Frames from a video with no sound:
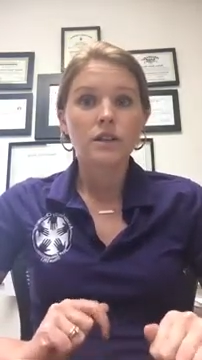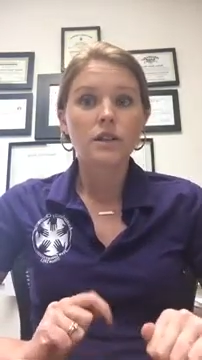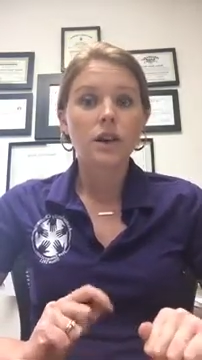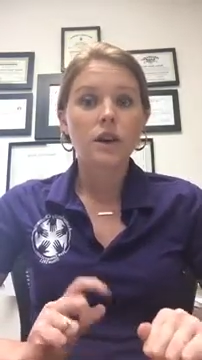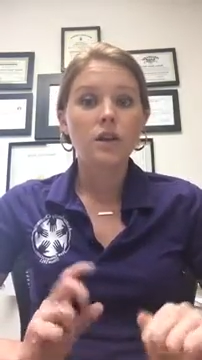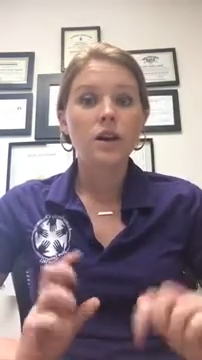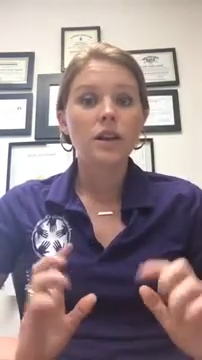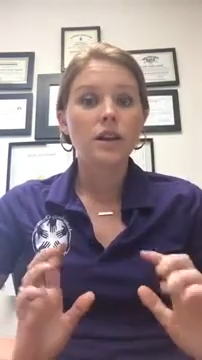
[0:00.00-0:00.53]

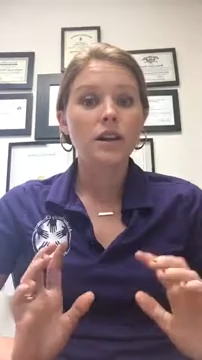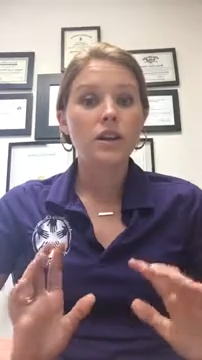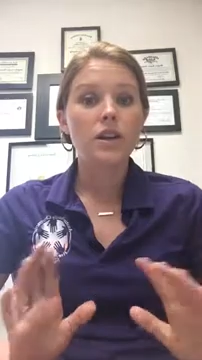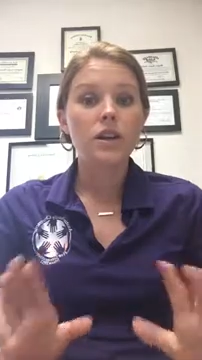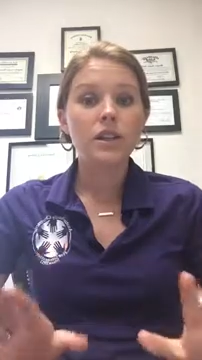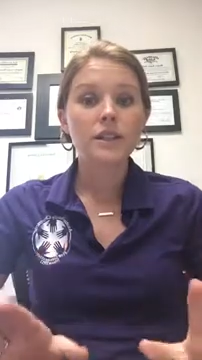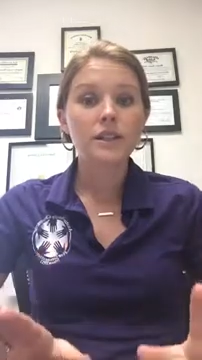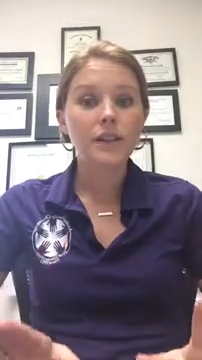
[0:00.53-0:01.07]
So thank
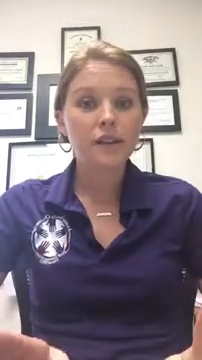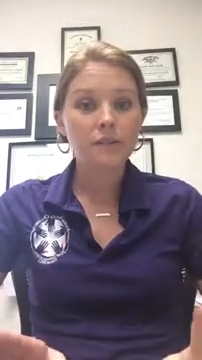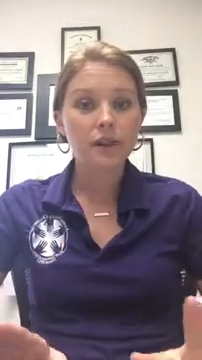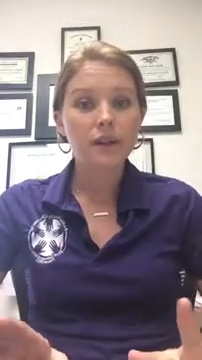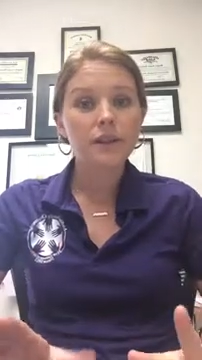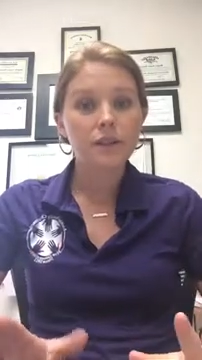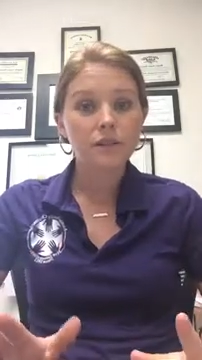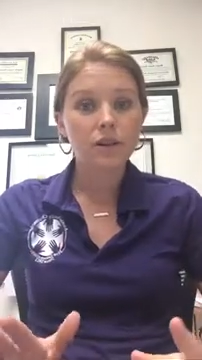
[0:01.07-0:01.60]
goodness I
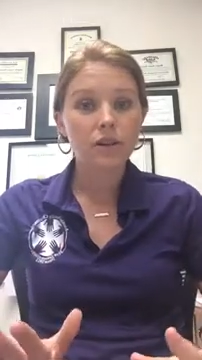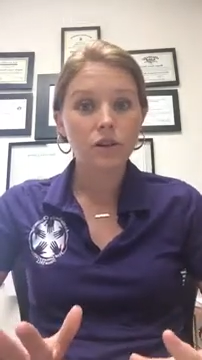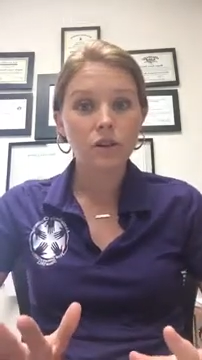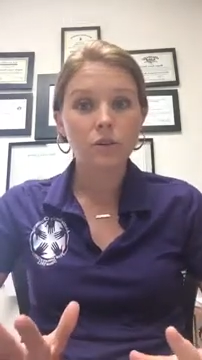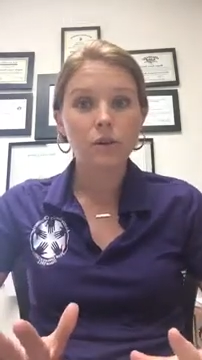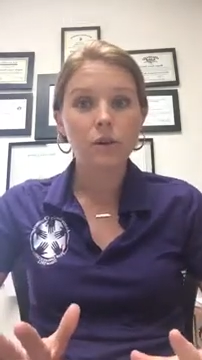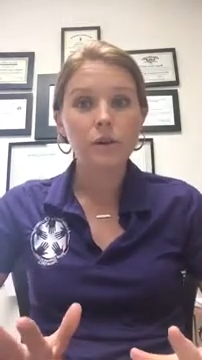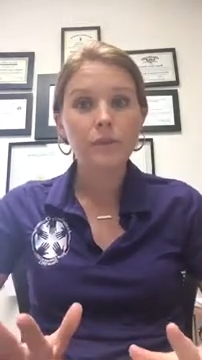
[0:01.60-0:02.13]
read this
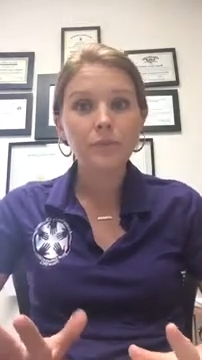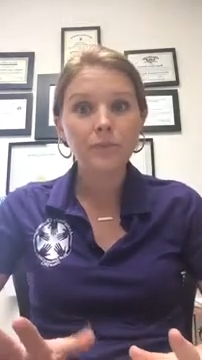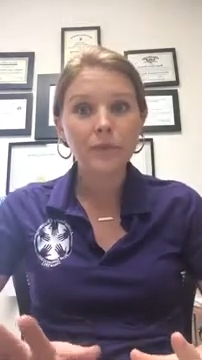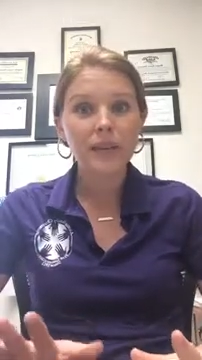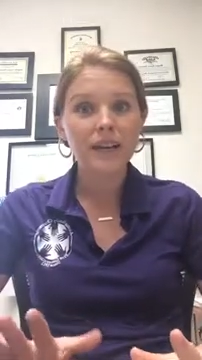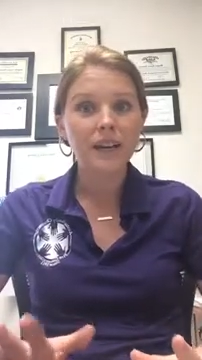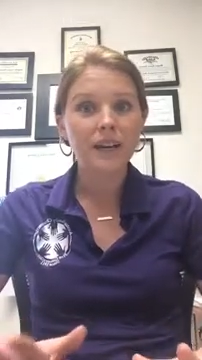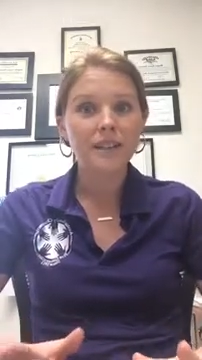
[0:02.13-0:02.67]
article,
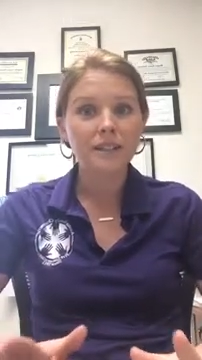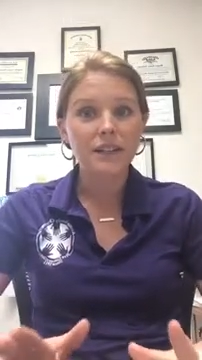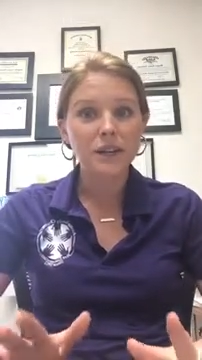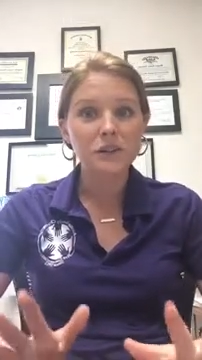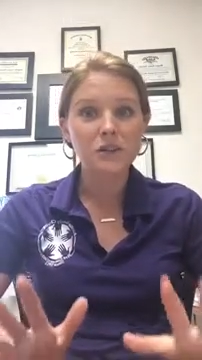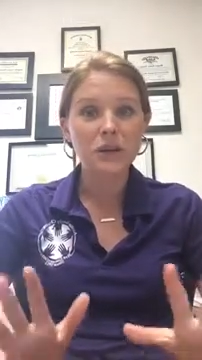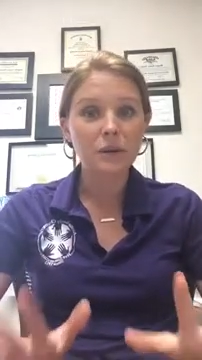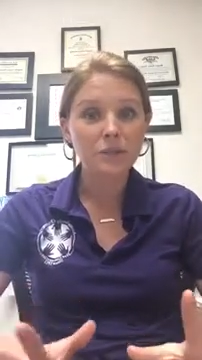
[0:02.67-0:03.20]
because
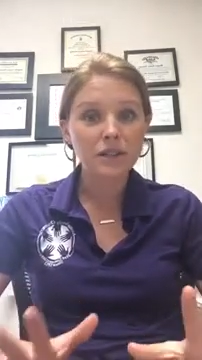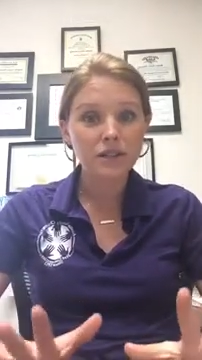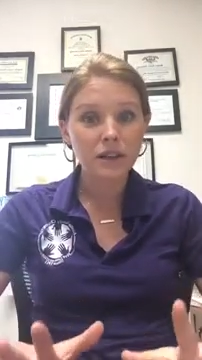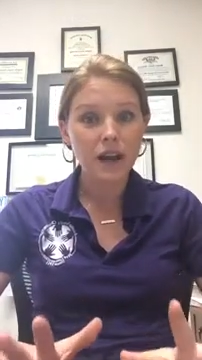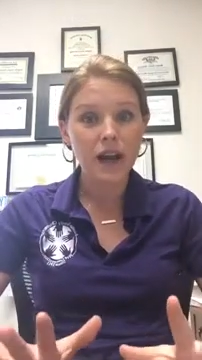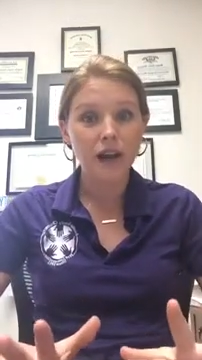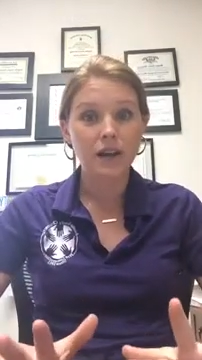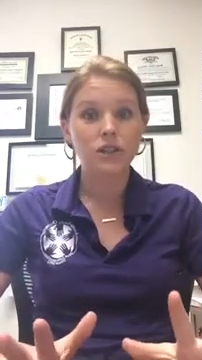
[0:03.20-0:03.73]
I jumped
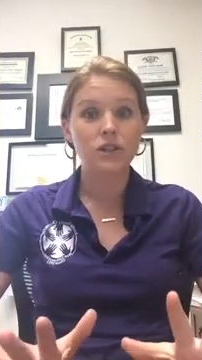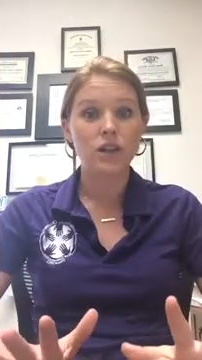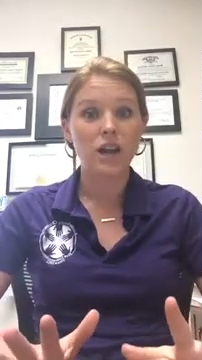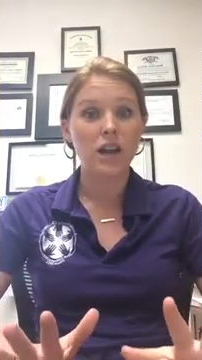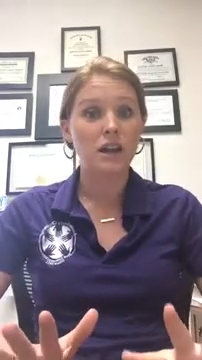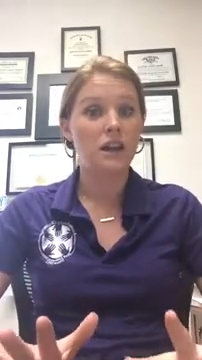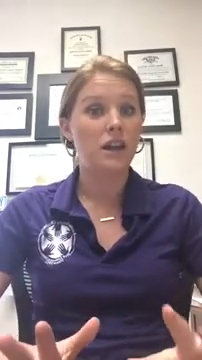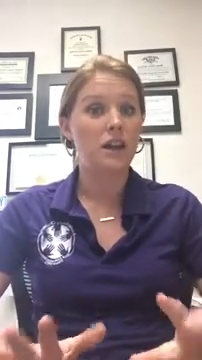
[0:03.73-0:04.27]
into
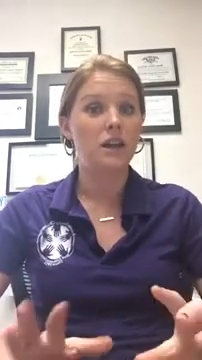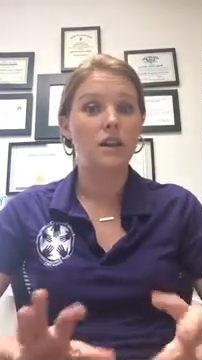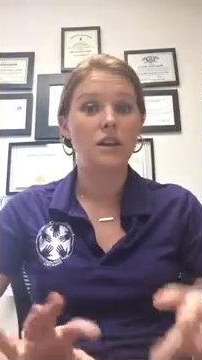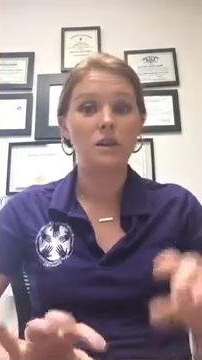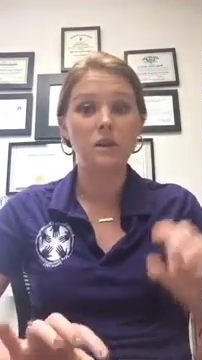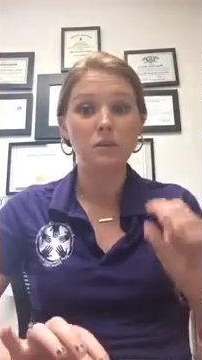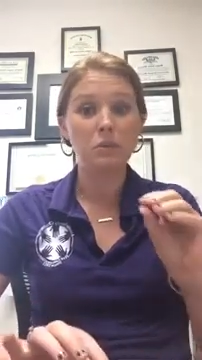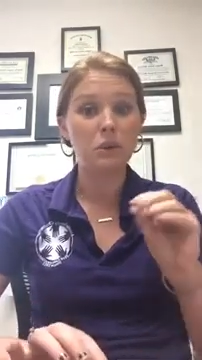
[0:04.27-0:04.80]
action
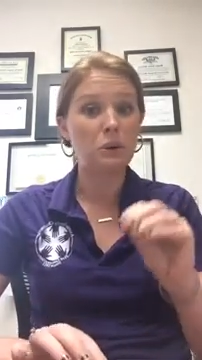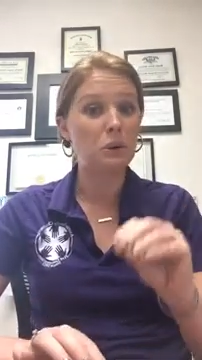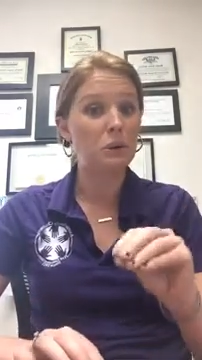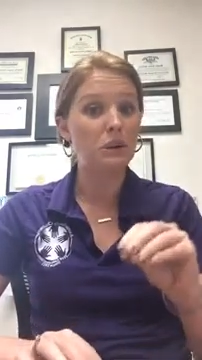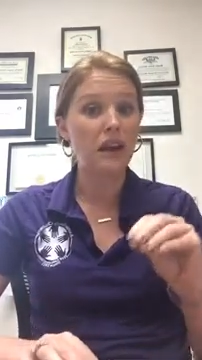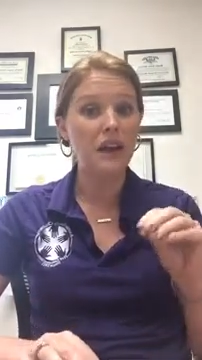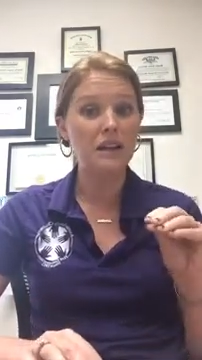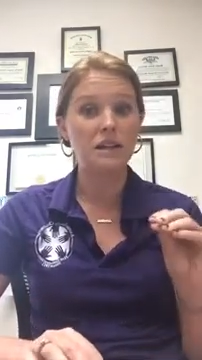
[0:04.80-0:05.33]
and
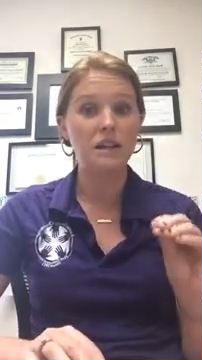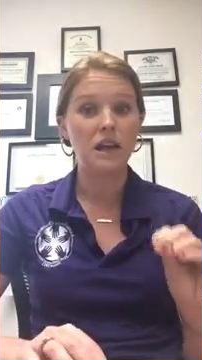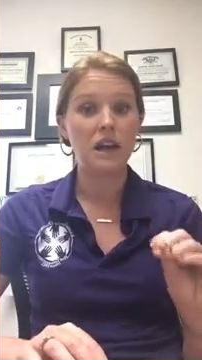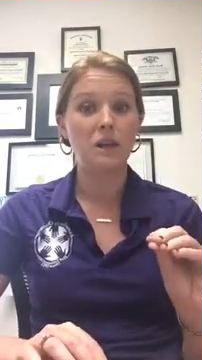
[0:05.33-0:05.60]
pulled that tick